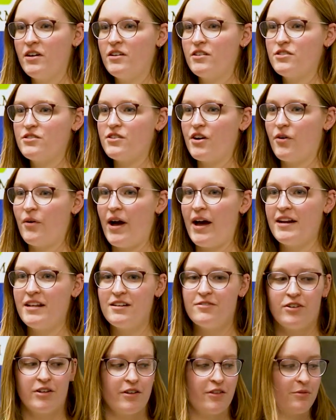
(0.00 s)
So
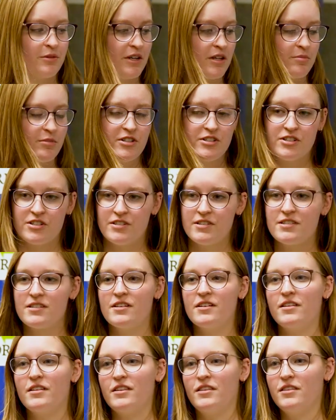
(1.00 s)
any of our 3D printers,
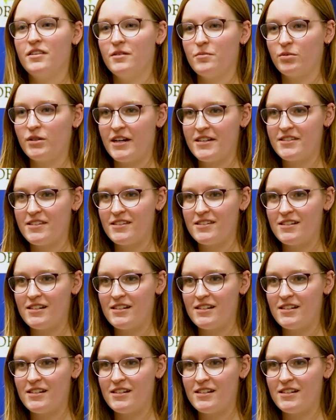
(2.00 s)
the process